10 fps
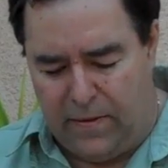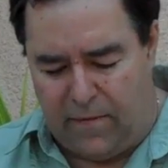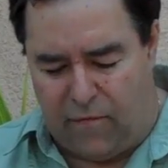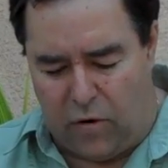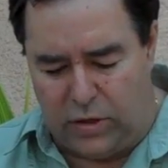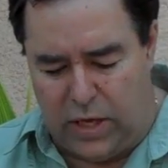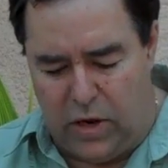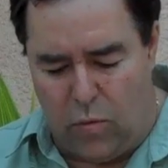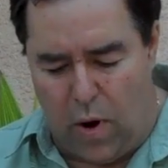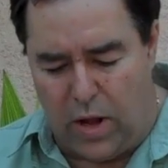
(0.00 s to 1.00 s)
The fourth thing
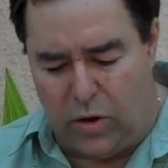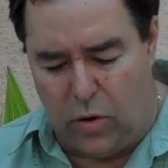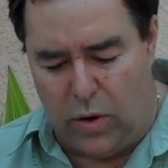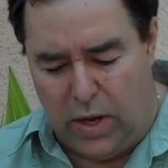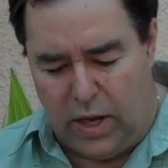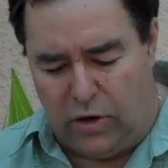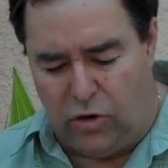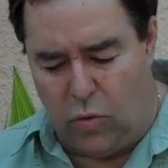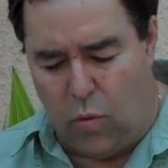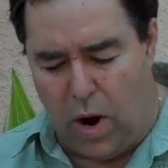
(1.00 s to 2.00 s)
you want to do
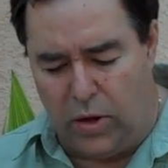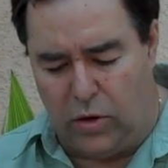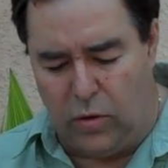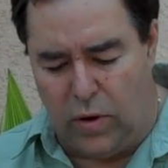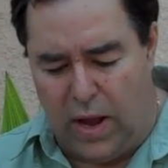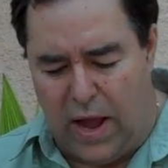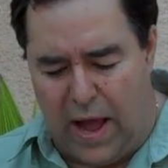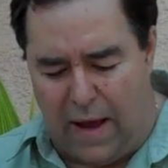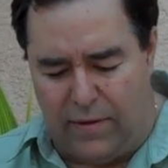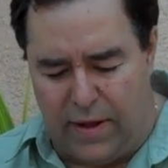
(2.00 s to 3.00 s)
is you want to
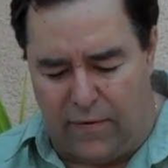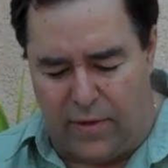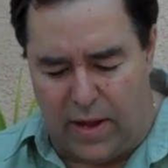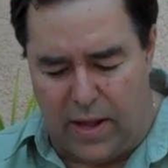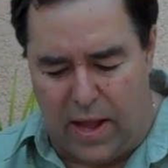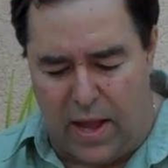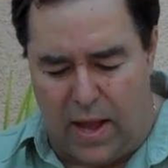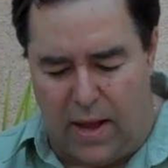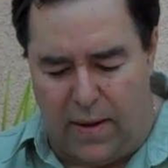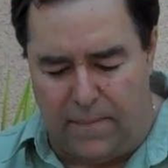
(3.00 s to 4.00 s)
have a definite
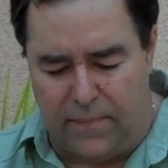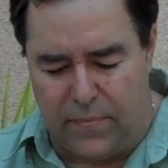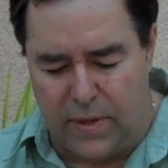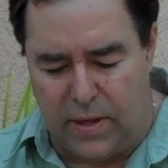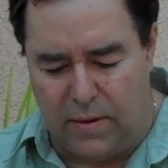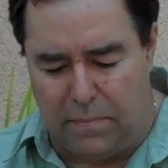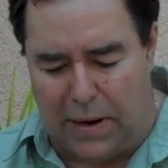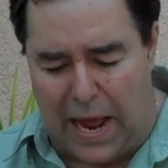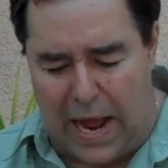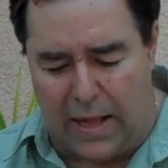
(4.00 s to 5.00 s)

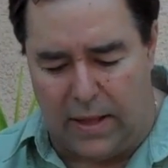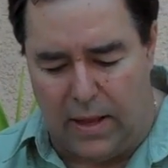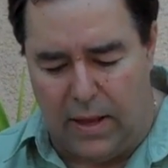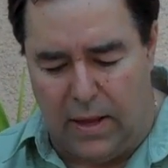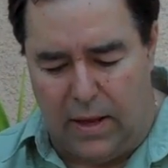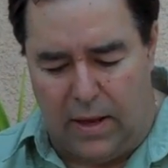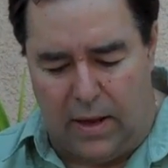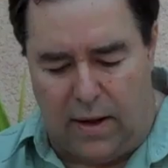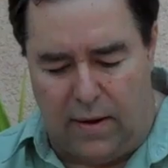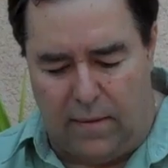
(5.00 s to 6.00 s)
plan
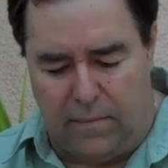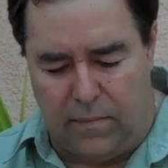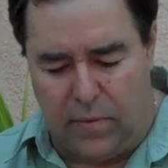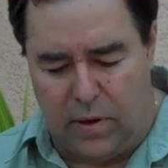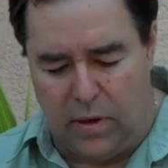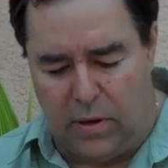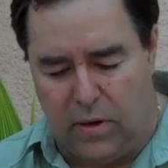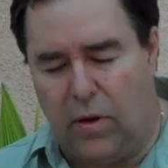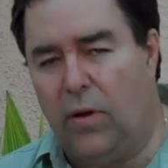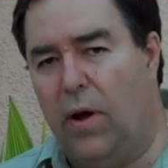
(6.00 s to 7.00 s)
of
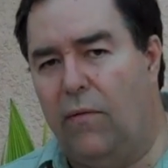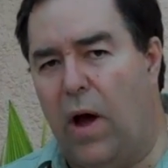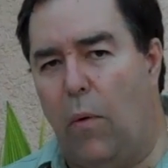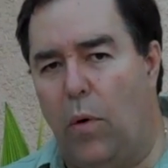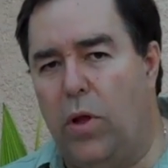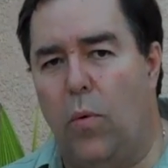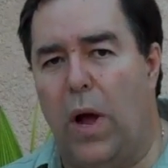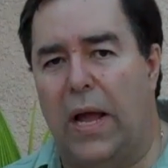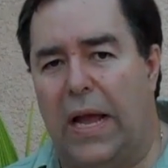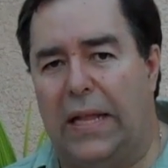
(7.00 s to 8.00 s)
when you
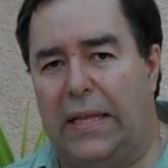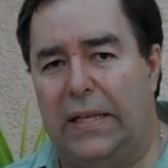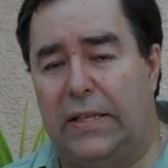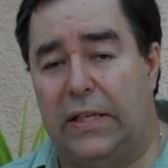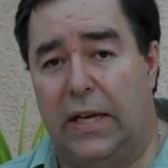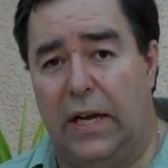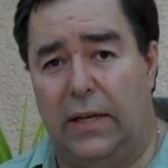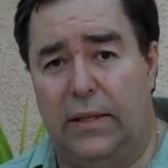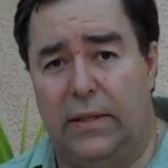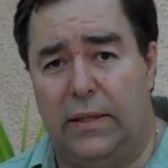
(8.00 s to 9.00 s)
want to get this
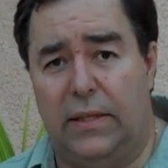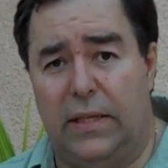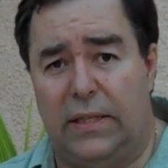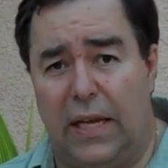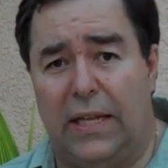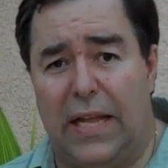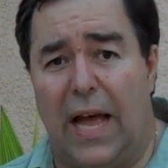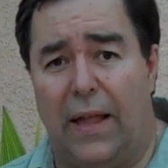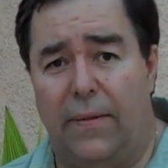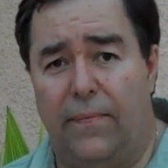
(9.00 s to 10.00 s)
thing
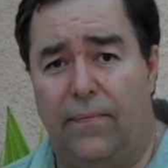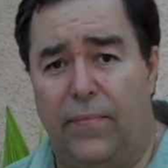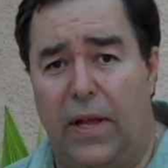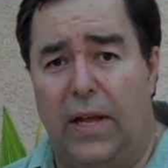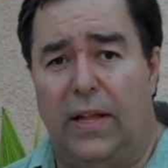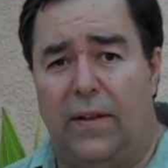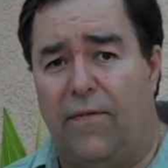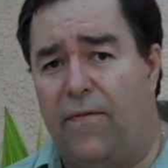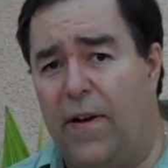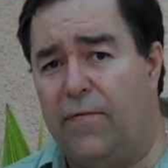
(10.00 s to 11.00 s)
done. The
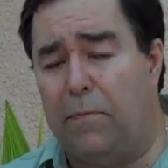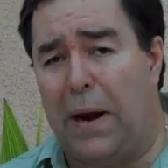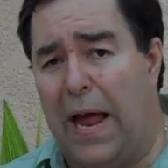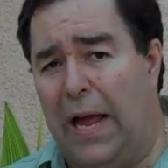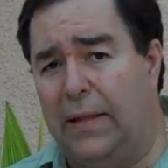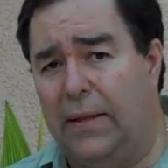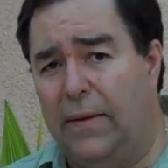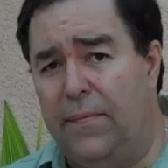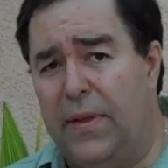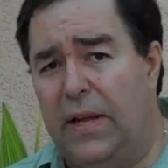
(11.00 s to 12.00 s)
fifth plan
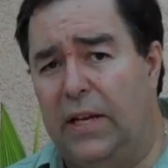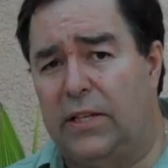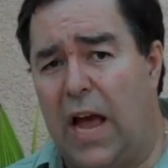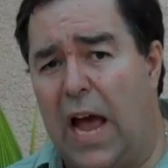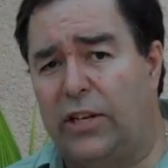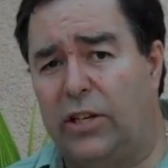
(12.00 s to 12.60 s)
is